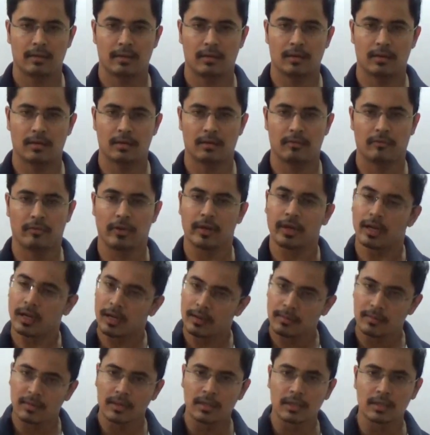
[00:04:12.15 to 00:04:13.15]
uh,
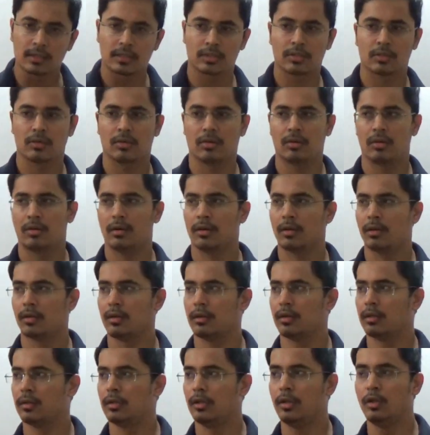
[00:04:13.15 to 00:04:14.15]
variables
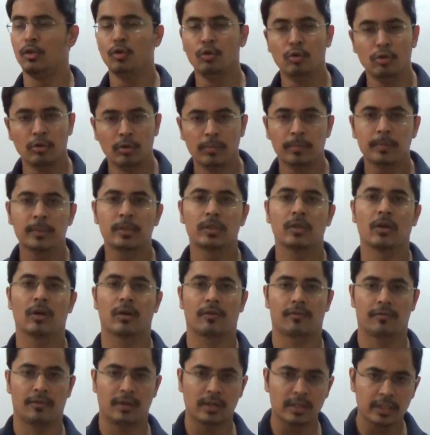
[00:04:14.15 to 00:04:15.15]
or uh, loops
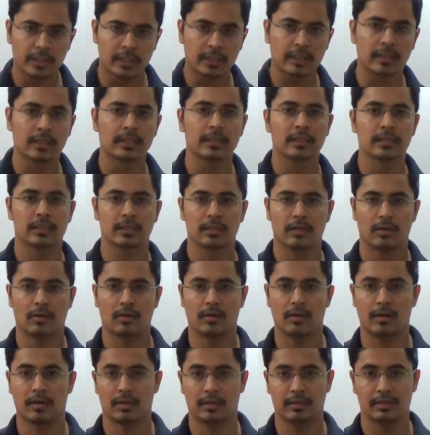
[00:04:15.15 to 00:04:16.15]
or functions
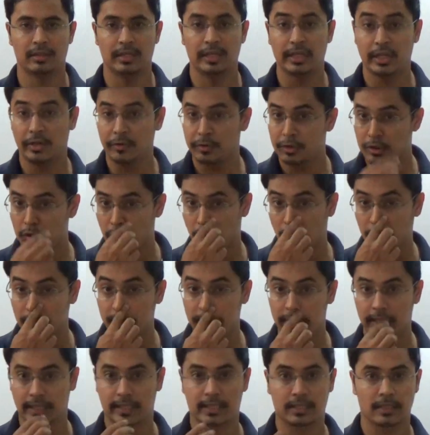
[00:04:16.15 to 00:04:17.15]
or individual
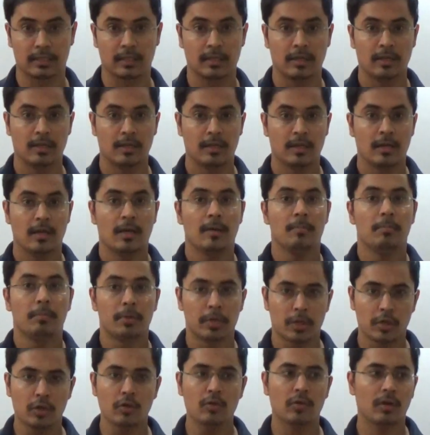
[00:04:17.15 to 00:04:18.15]
objects,
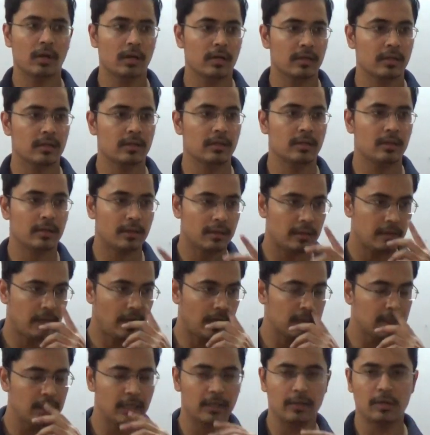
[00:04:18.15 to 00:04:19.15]
but you are
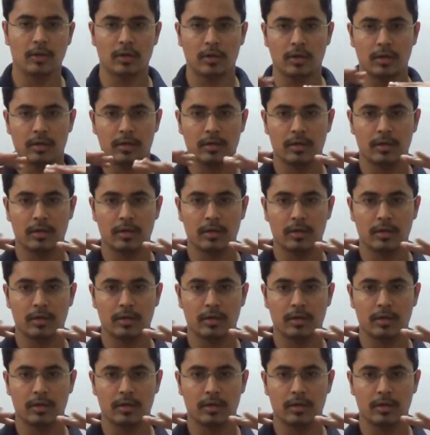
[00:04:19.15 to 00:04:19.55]
rather